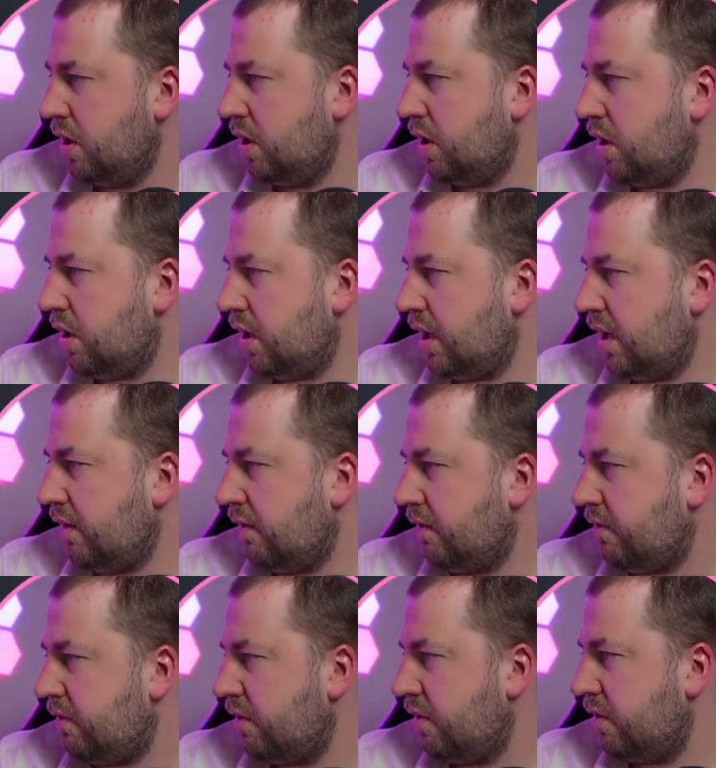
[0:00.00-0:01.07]
I have
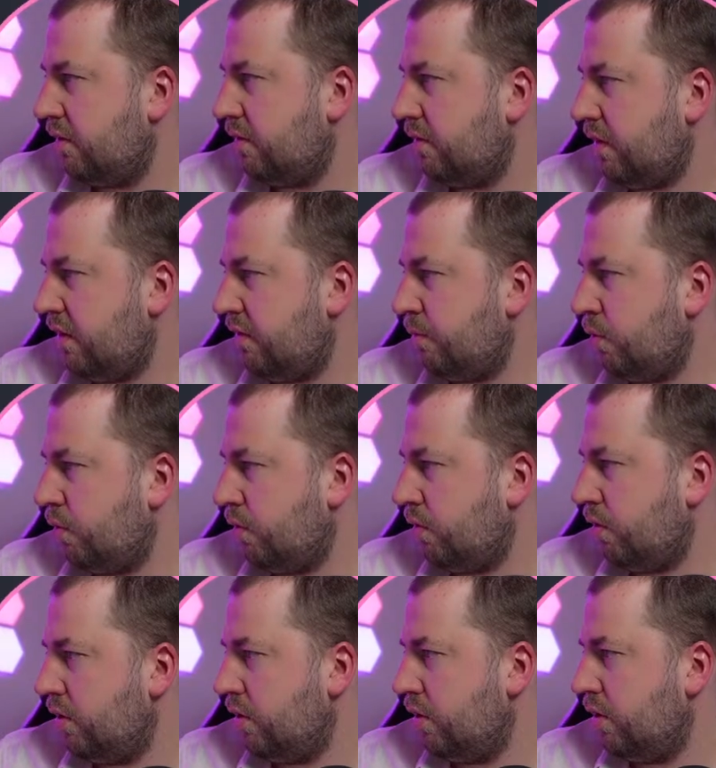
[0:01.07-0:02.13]
5 more
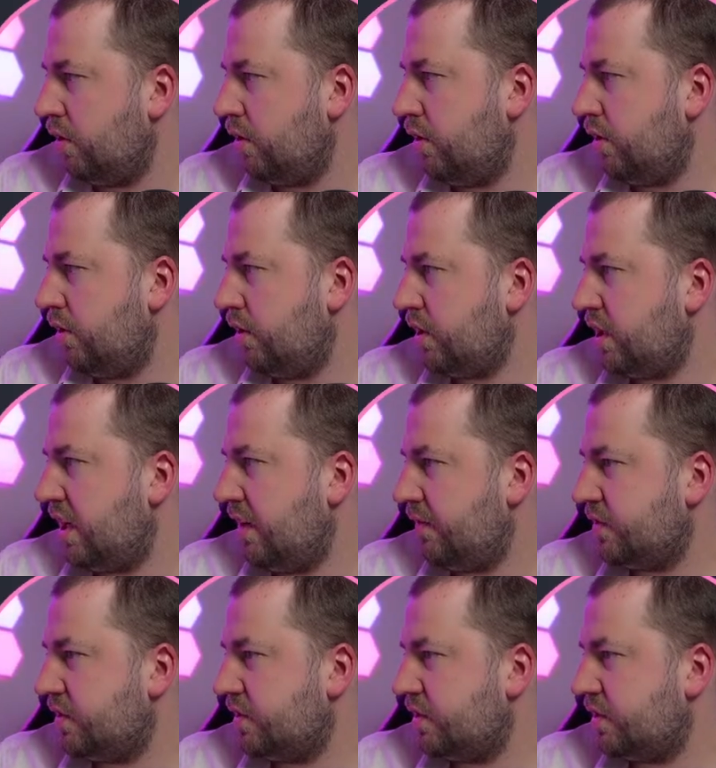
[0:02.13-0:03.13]
gifts.